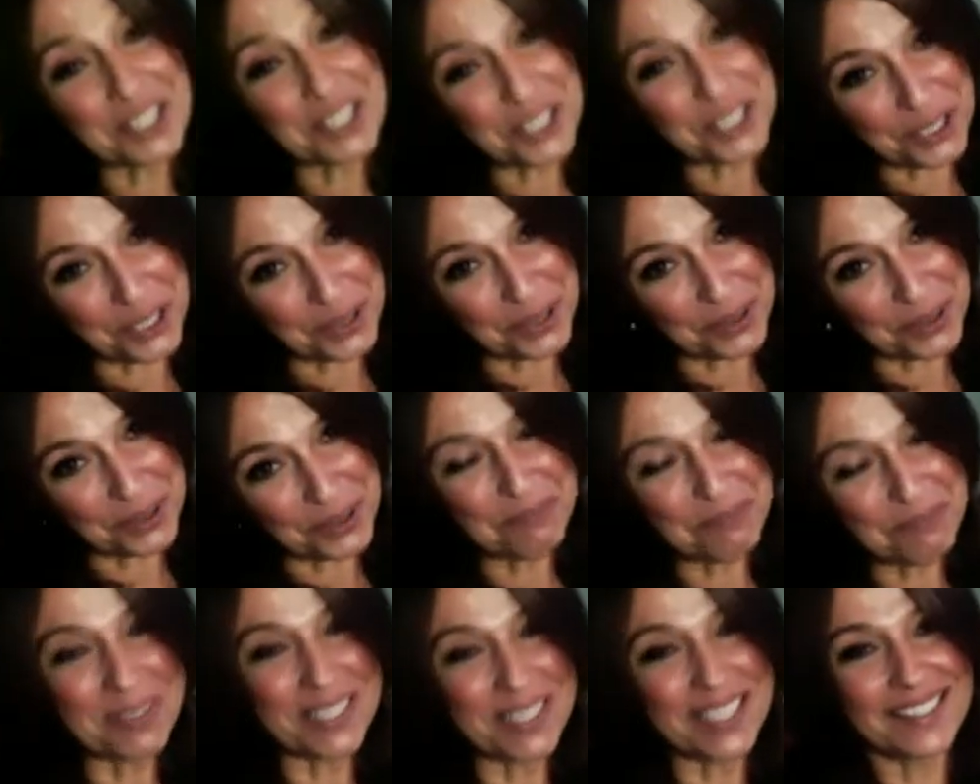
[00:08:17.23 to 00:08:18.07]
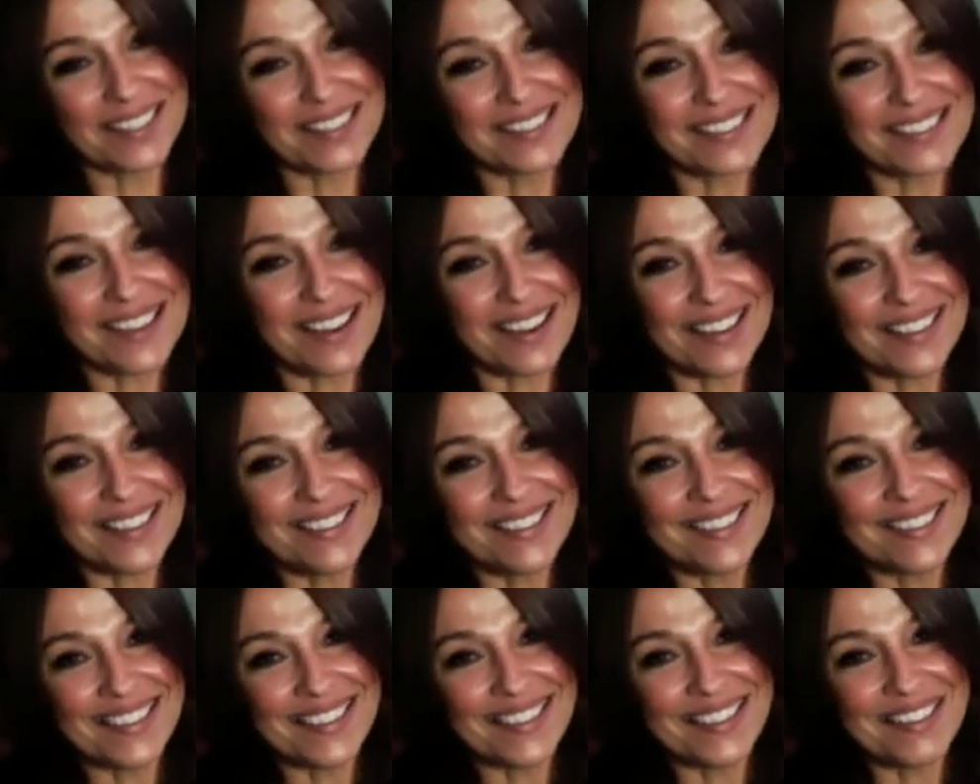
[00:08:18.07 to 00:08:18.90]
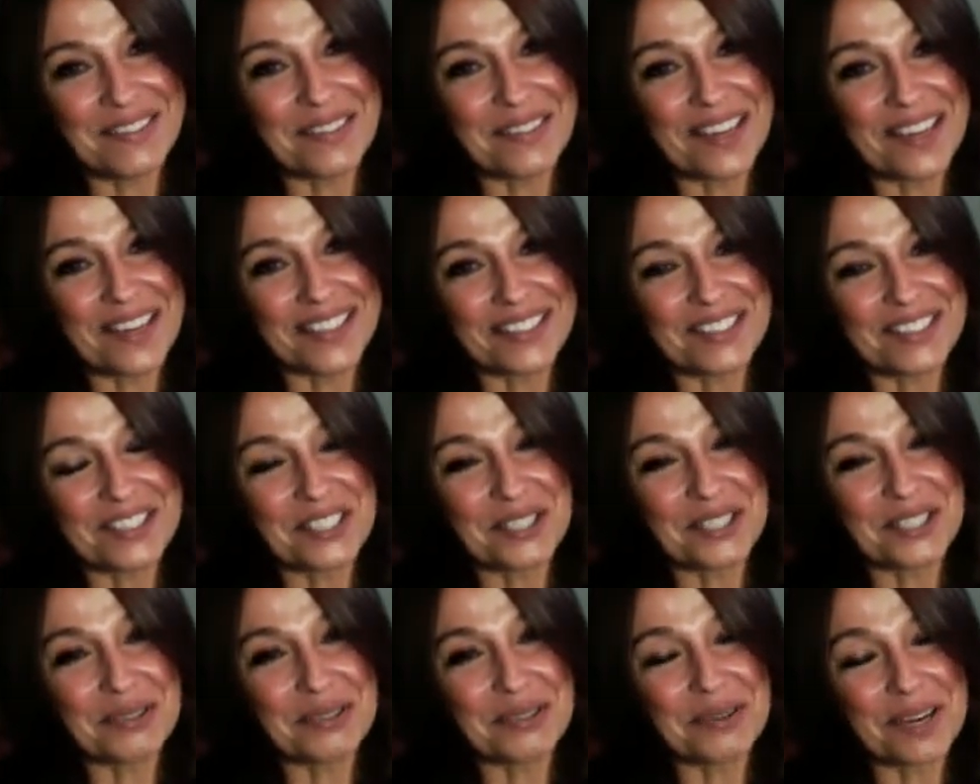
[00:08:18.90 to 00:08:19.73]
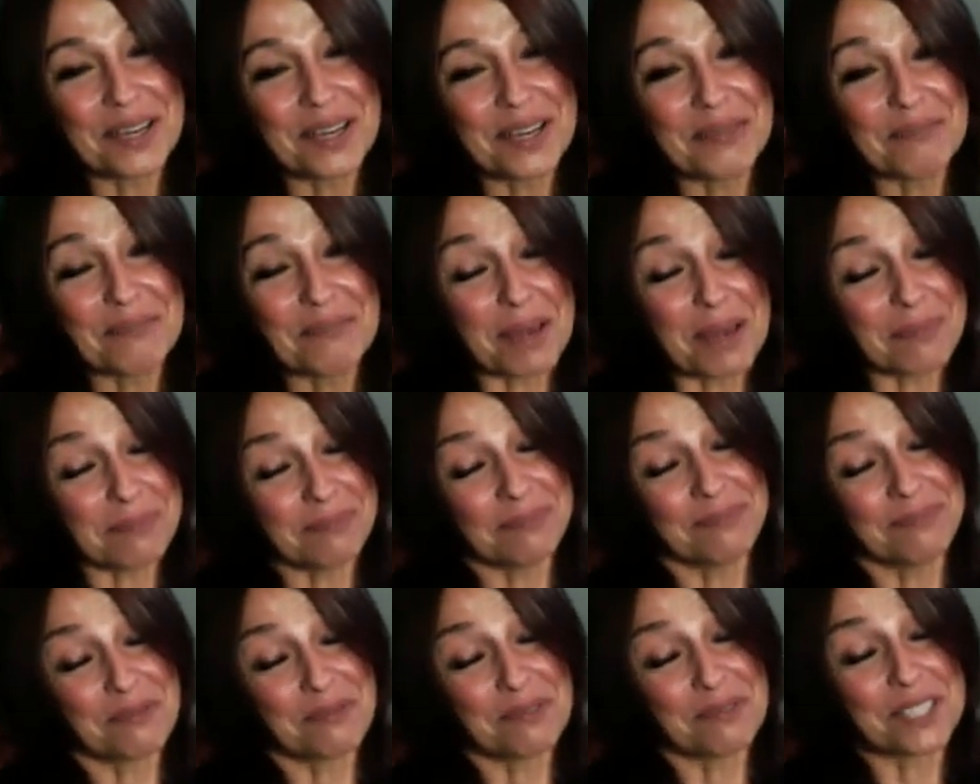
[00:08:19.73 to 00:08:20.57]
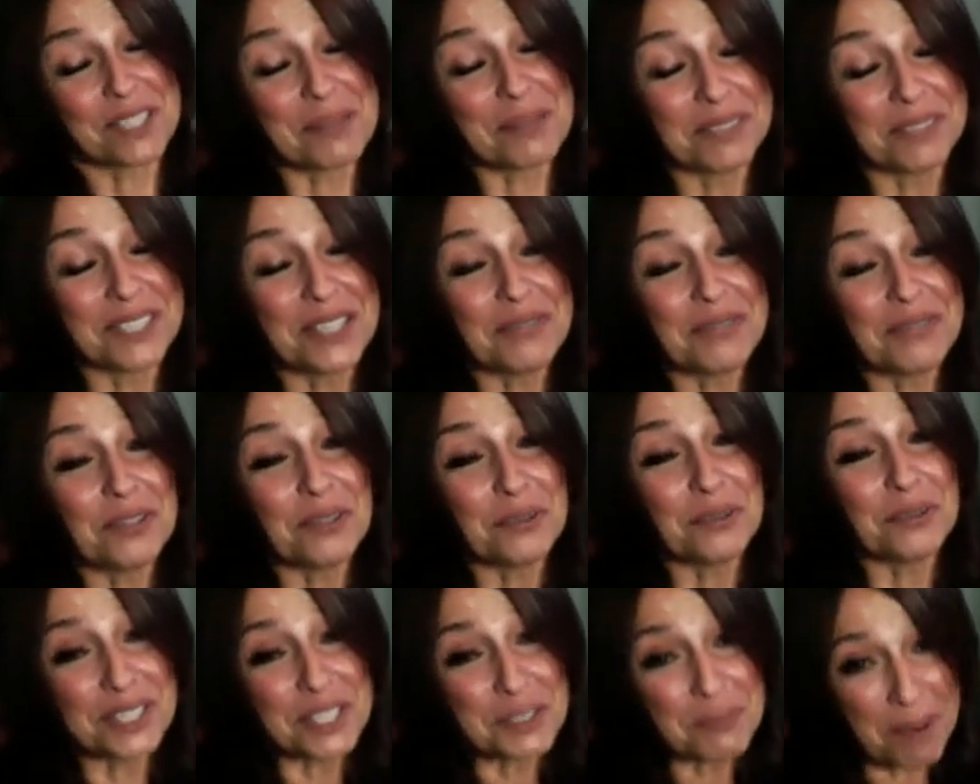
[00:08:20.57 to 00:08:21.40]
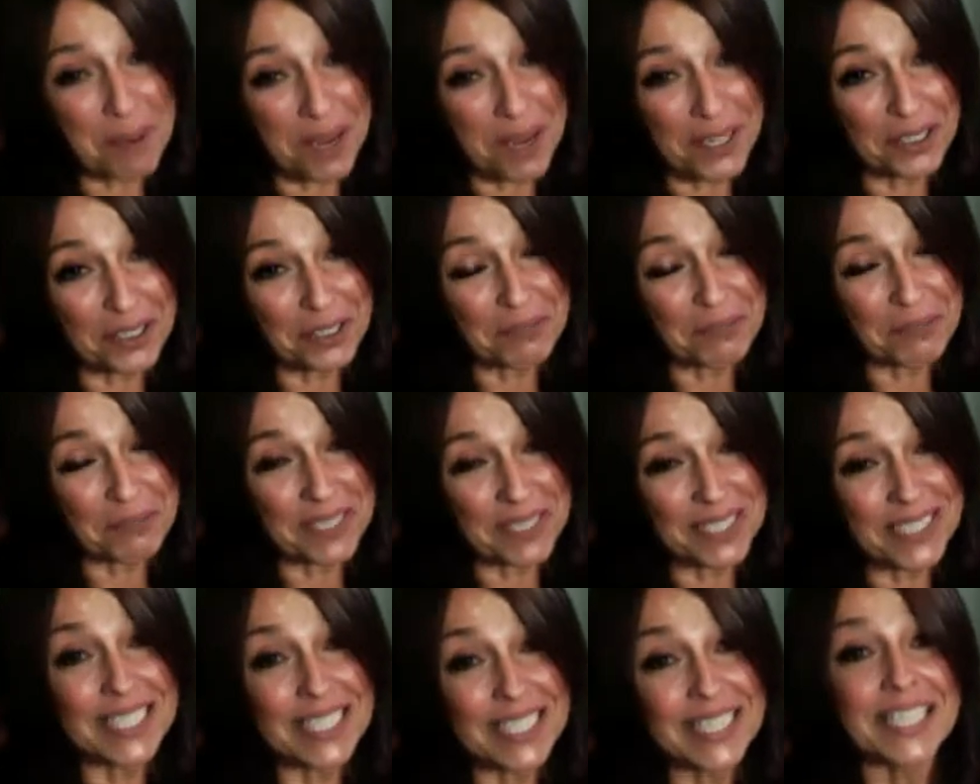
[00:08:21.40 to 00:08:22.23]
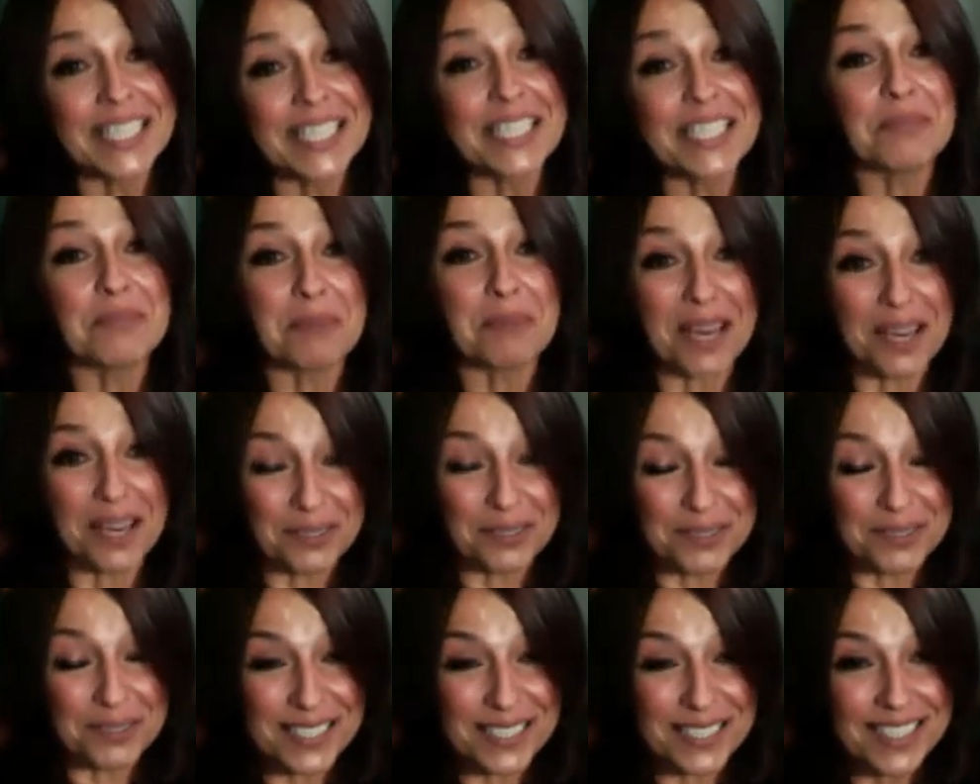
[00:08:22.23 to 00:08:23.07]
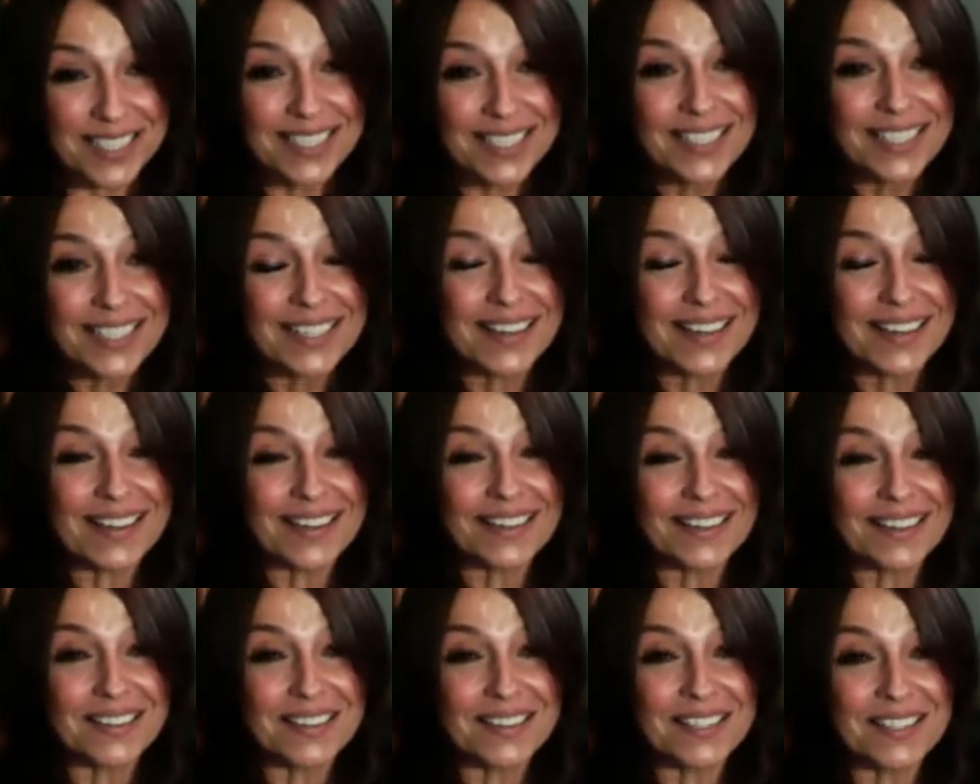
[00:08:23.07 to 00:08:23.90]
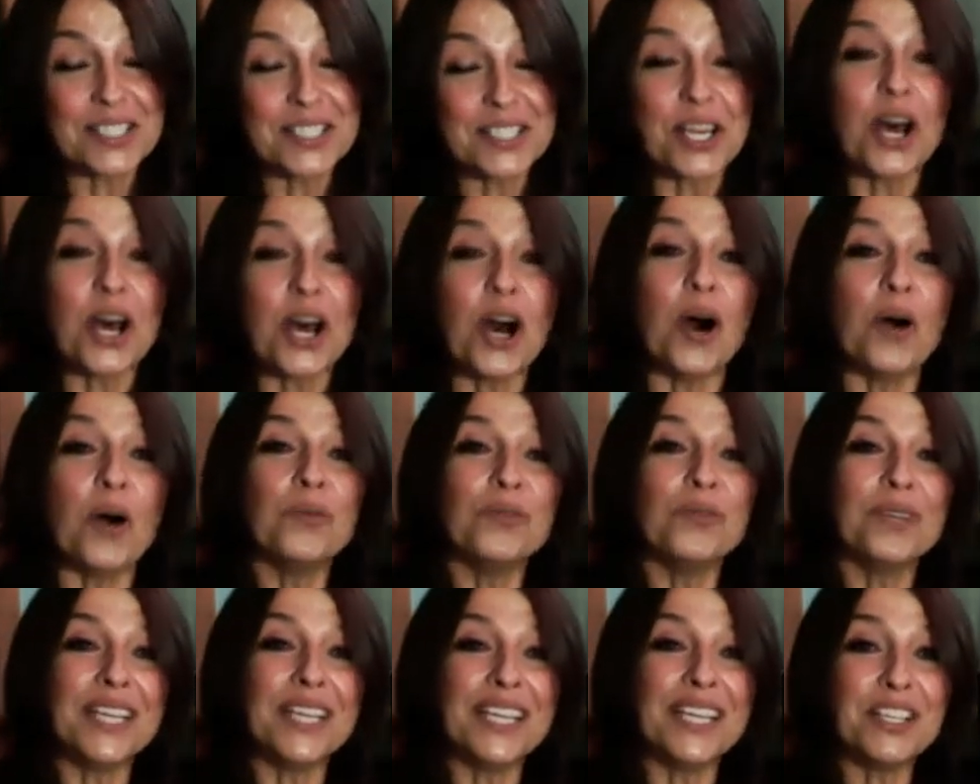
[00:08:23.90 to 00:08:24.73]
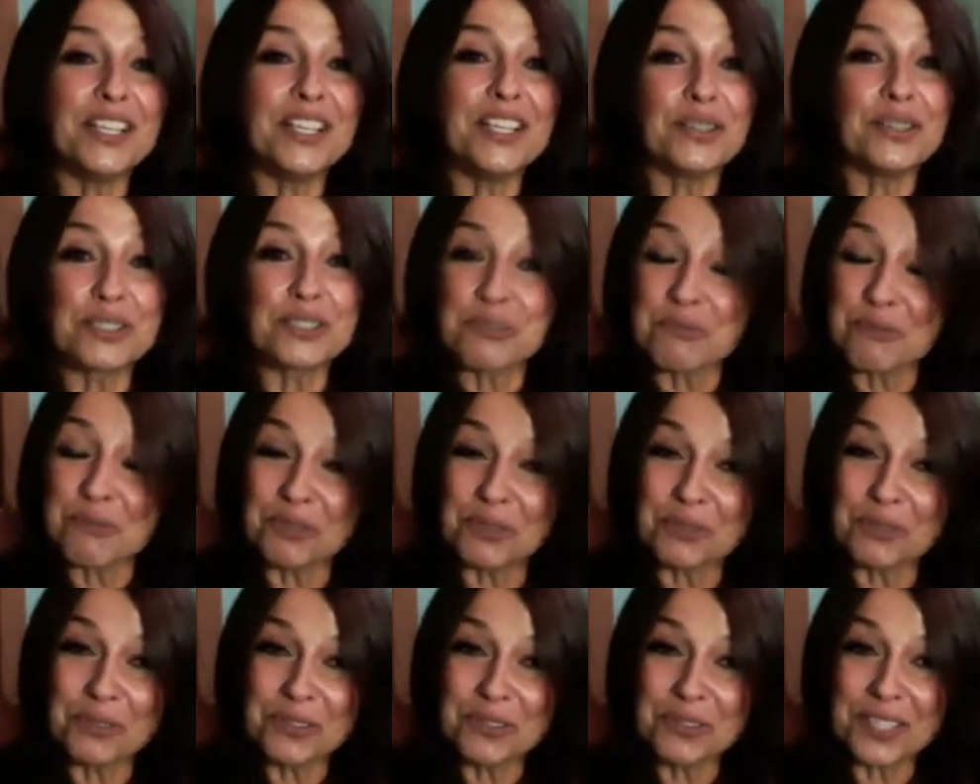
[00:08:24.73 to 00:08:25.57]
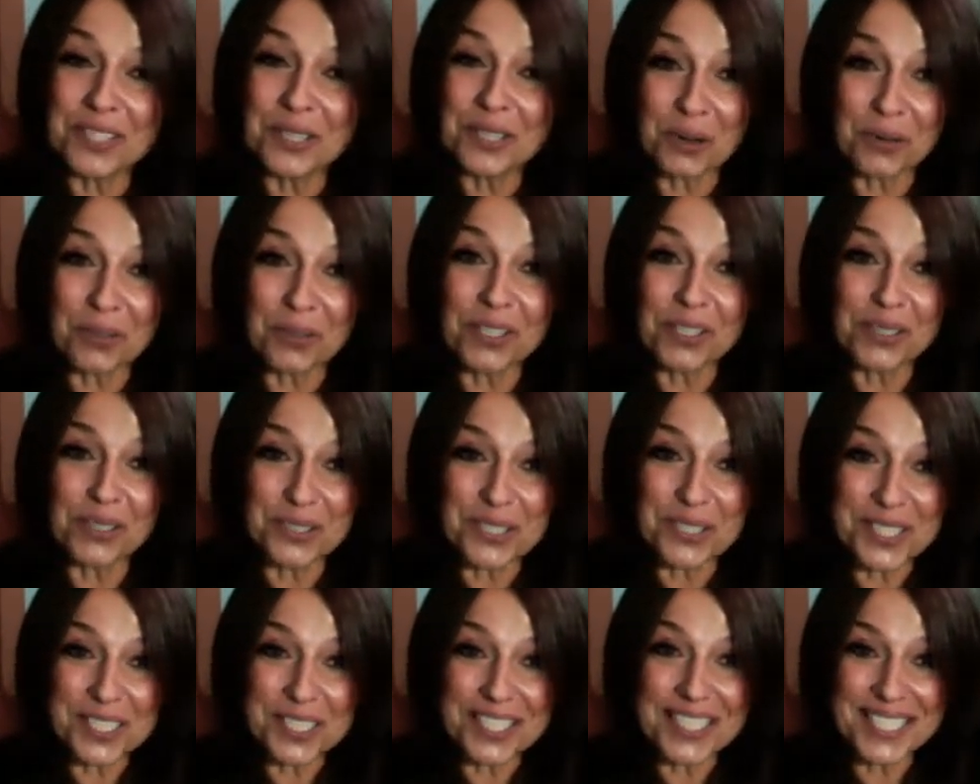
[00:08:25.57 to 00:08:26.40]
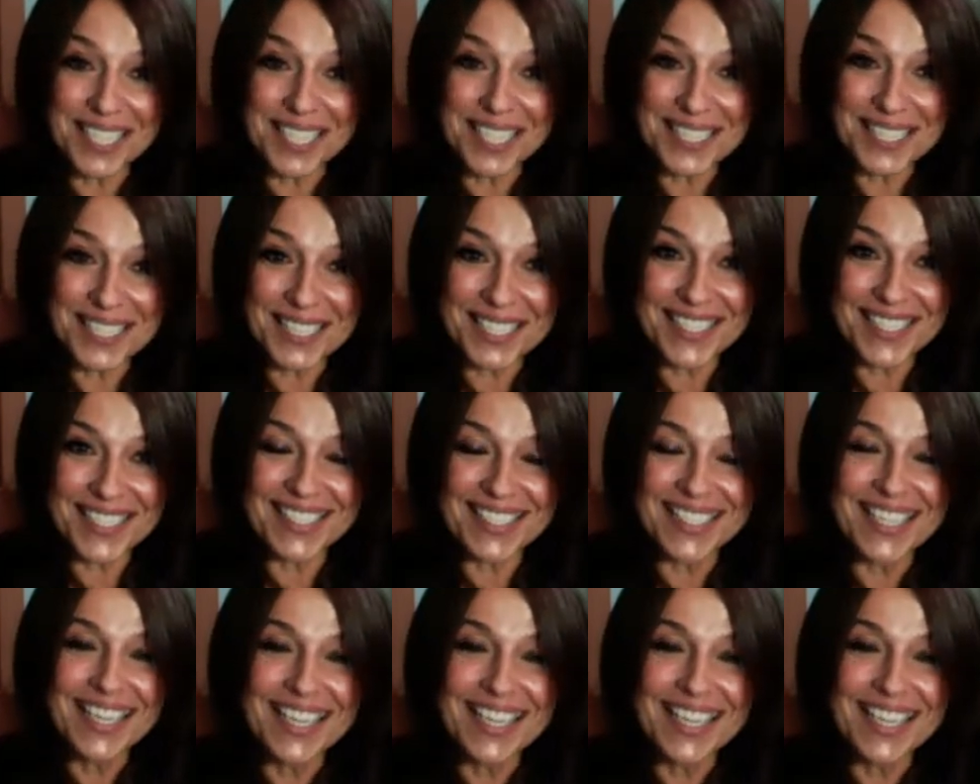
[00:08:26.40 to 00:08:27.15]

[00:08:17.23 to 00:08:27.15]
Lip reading: you, because I think that you, I really believe you inspired me to think about this owning your truth and owning your successes.